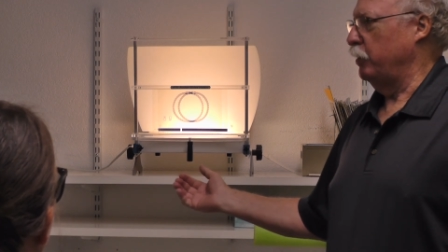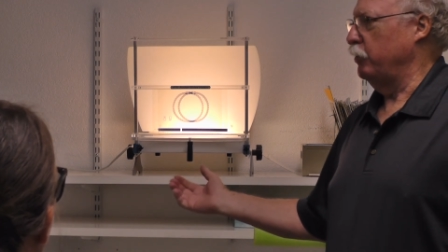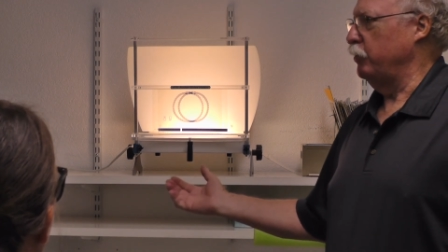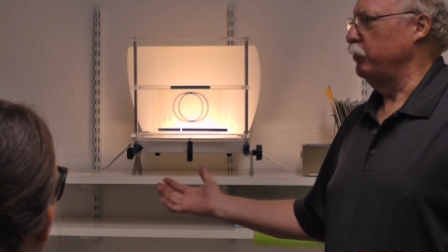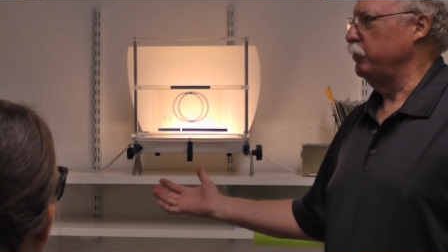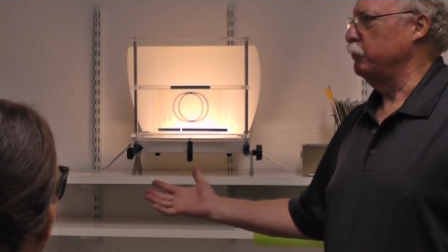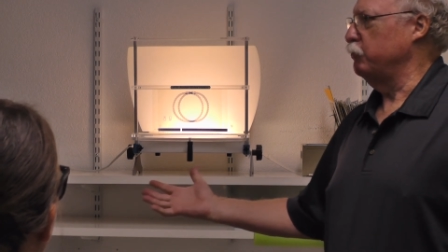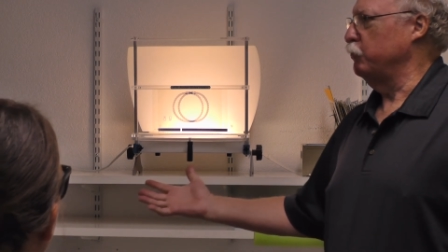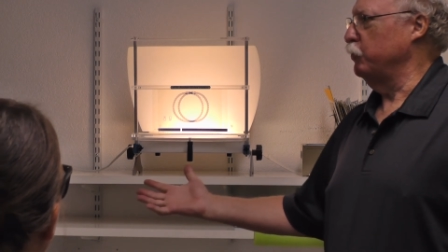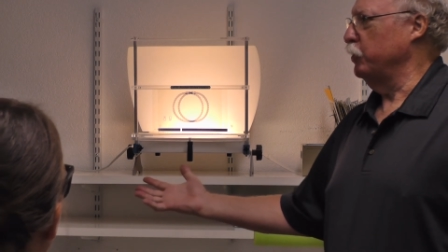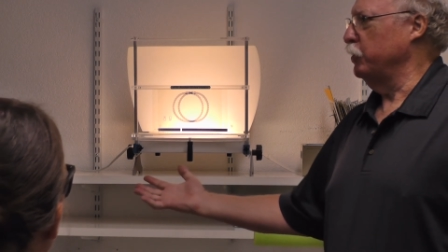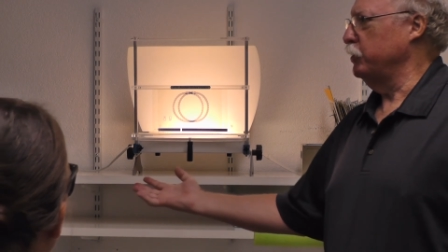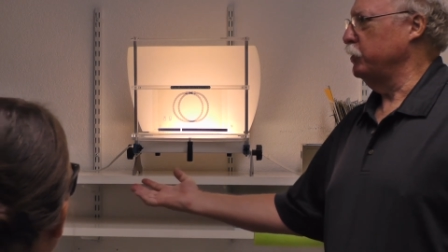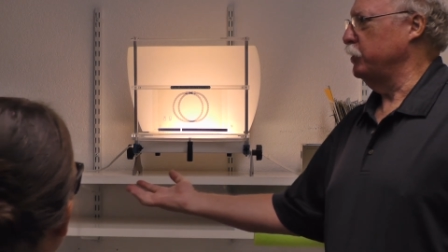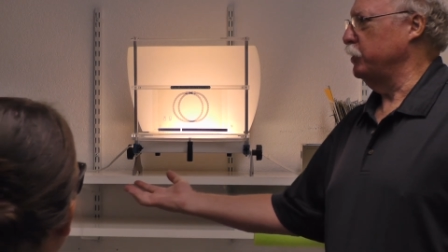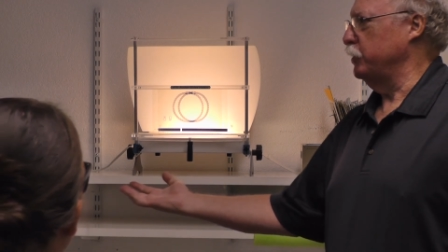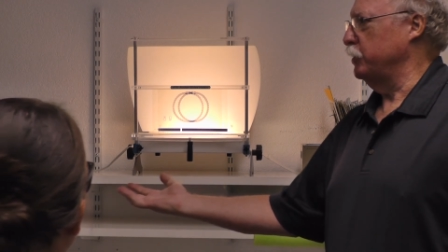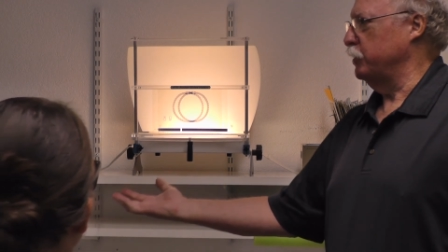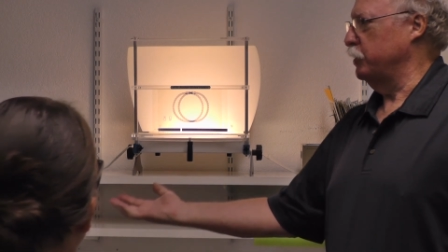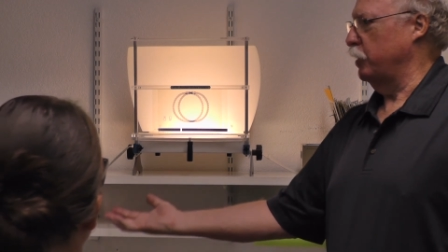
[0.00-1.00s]
I use
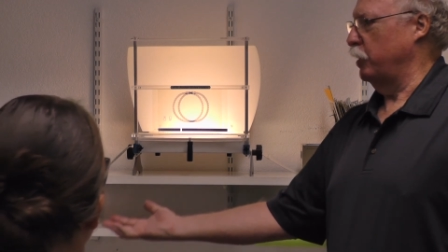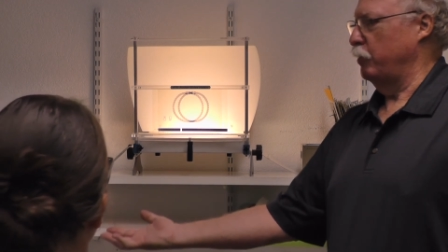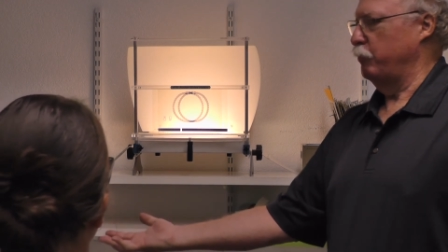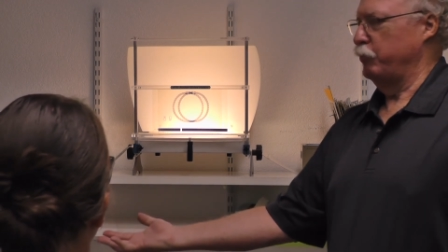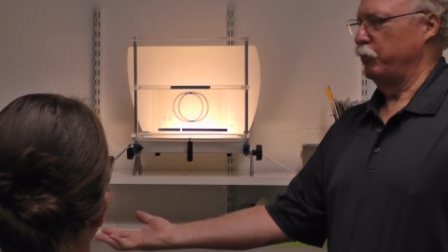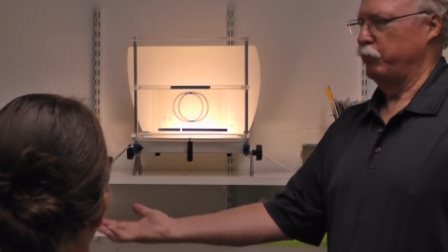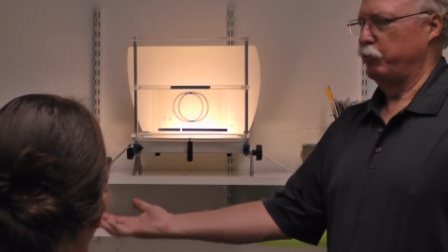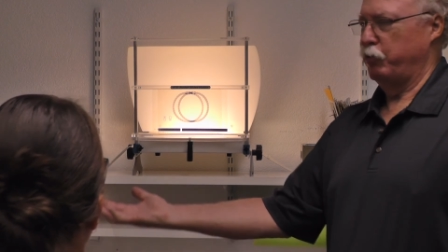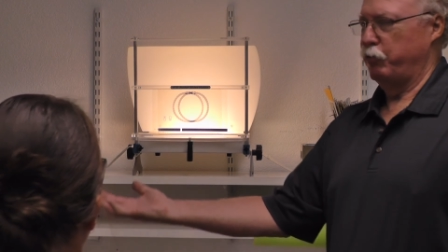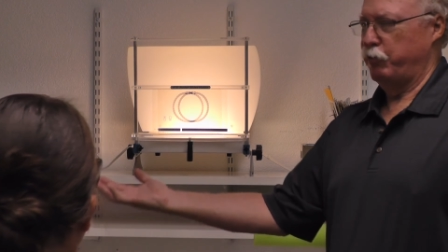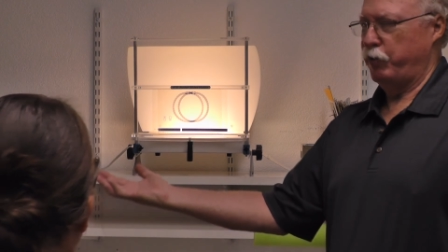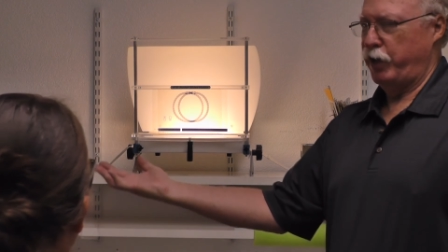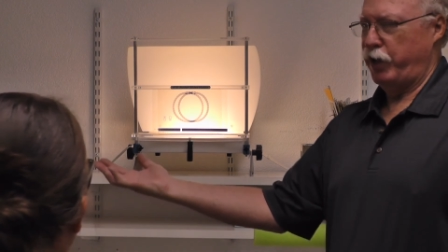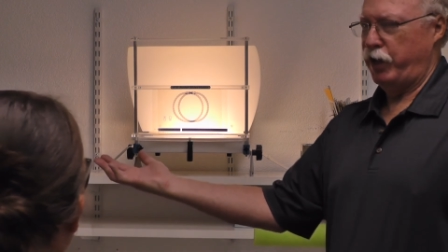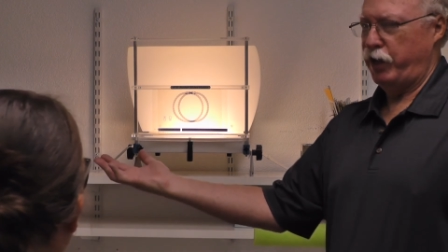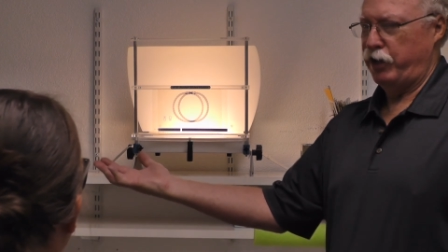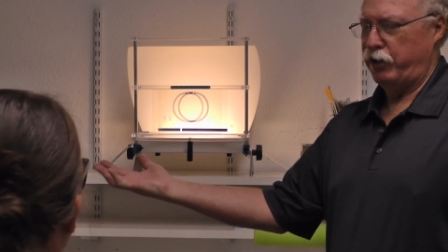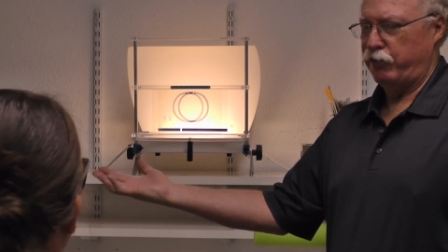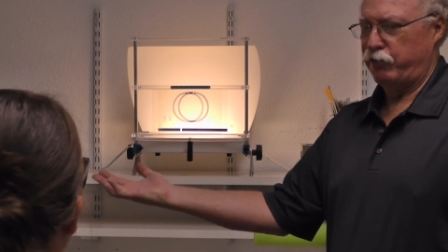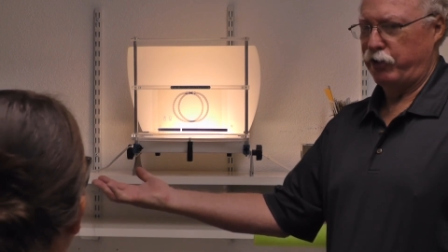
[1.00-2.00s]
words this time, but put my
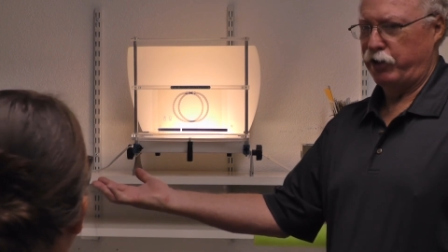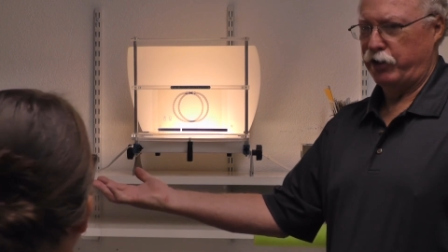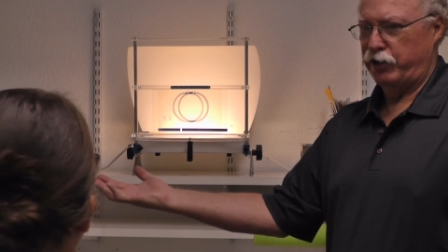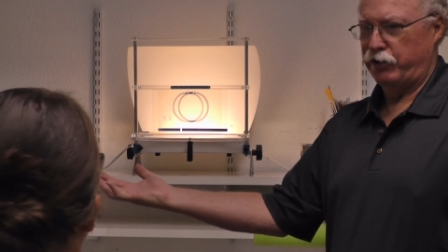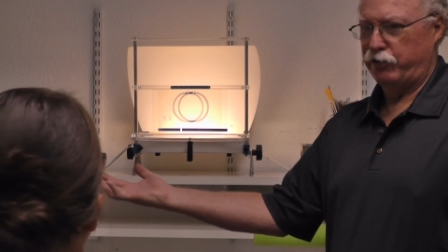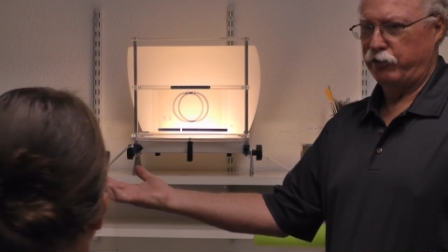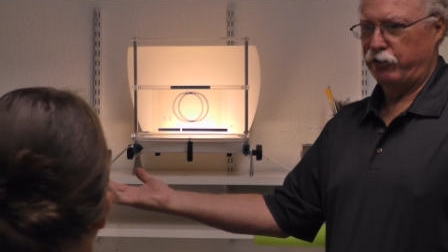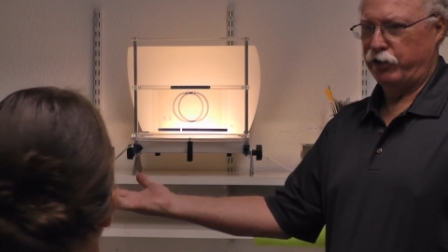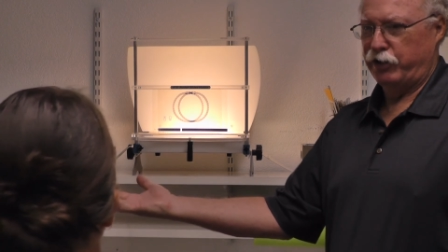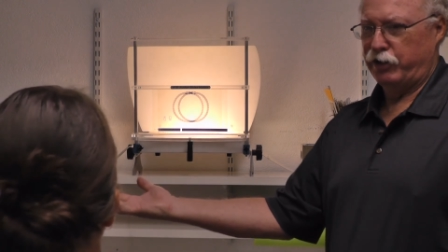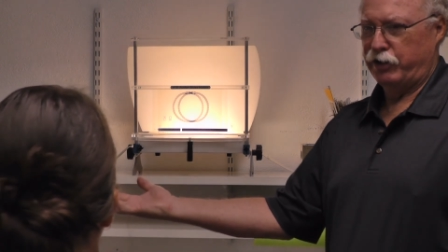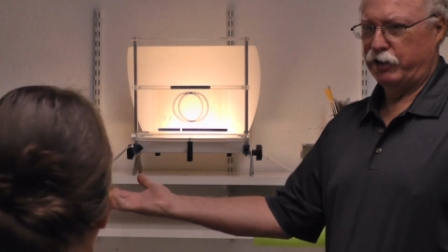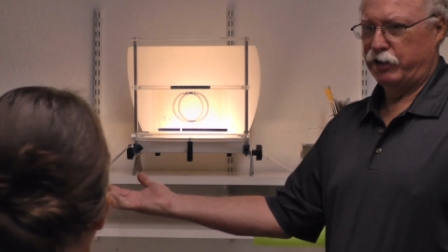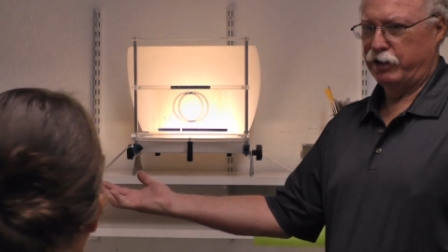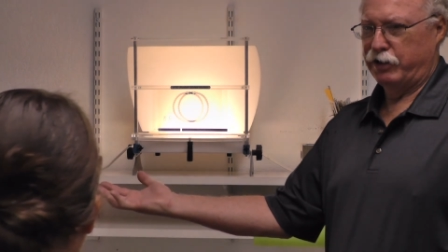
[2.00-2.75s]
hand right under it.